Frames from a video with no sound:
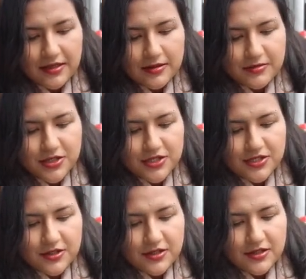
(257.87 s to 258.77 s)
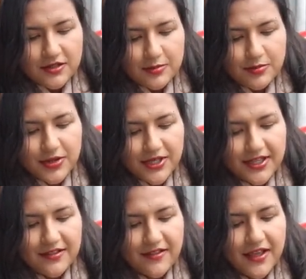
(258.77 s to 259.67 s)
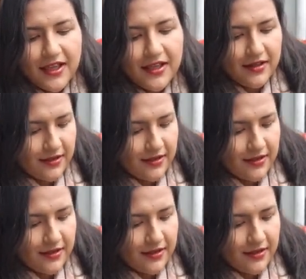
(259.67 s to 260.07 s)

I'm just going to put it in there,